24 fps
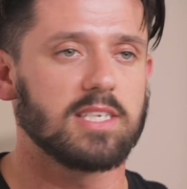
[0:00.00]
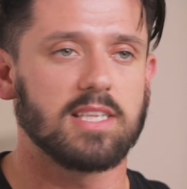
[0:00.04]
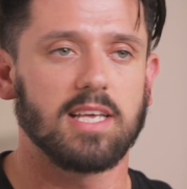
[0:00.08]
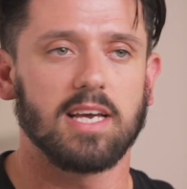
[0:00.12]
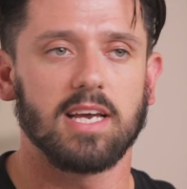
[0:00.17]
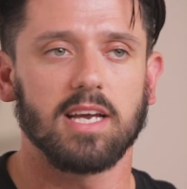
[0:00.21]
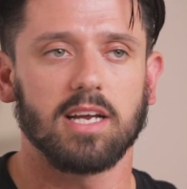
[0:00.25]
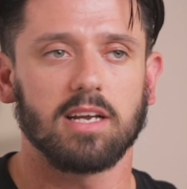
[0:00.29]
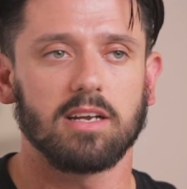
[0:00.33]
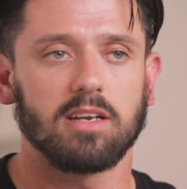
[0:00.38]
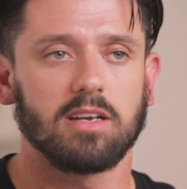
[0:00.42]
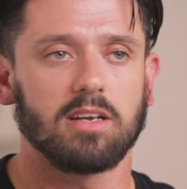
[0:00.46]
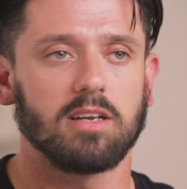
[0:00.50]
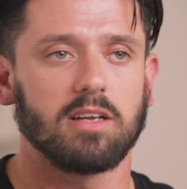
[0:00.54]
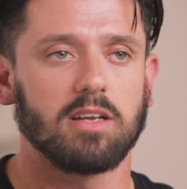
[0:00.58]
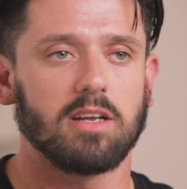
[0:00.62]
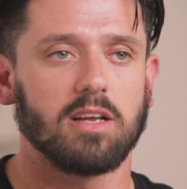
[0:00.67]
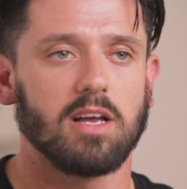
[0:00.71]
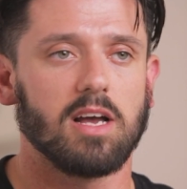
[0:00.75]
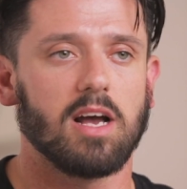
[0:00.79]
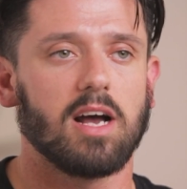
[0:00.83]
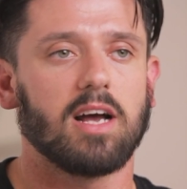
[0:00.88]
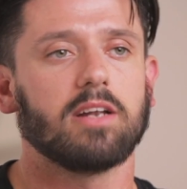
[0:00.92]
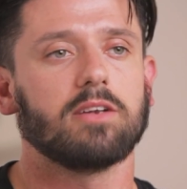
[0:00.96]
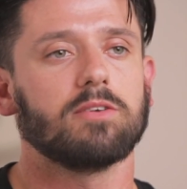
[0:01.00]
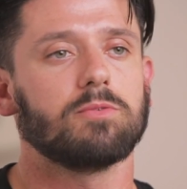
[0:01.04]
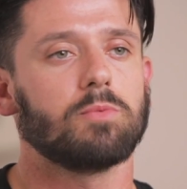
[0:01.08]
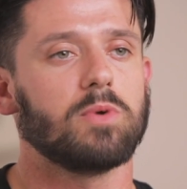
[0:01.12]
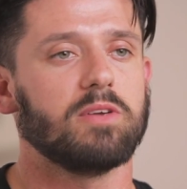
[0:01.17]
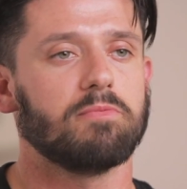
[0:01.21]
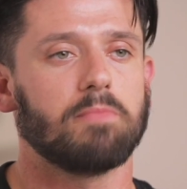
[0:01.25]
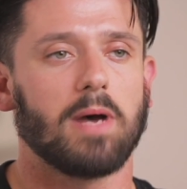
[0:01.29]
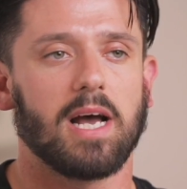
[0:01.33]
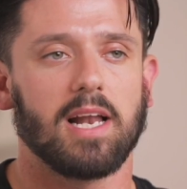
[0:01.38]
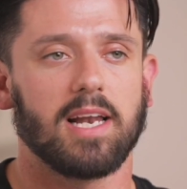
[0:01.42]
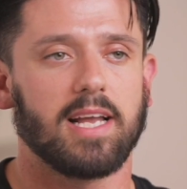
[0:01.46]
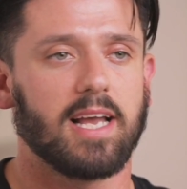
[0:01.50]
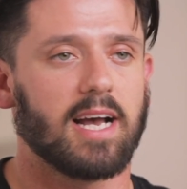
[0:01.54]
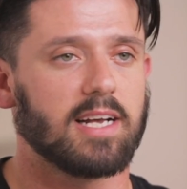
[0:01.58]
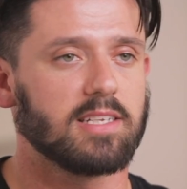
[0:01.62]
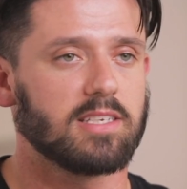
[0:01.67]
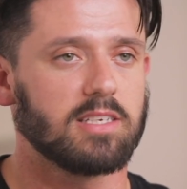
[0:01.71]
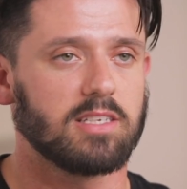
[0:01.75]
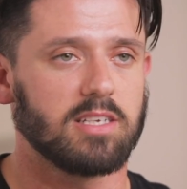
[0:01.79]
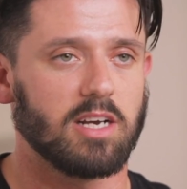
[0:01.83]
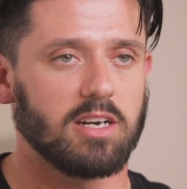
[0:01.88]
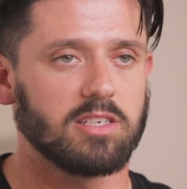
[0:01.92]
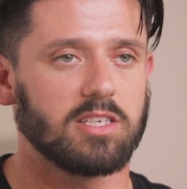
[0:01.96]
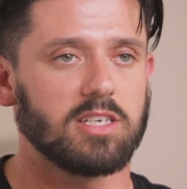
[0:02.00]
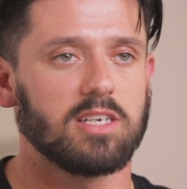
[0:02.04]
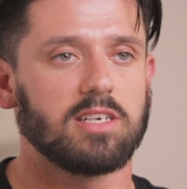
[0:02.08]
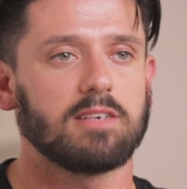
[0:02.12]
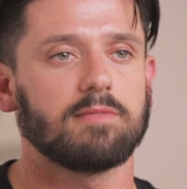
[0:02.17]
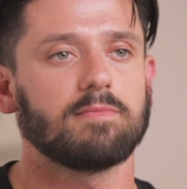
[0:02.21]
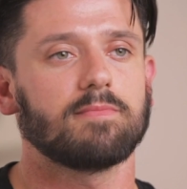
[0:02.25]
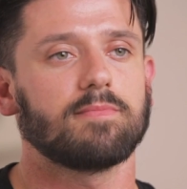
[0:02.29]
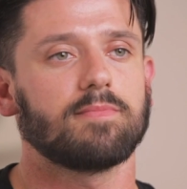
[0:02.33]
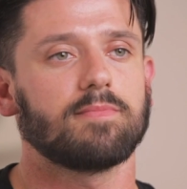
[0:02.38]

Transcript: thing, and we barely had to touch it.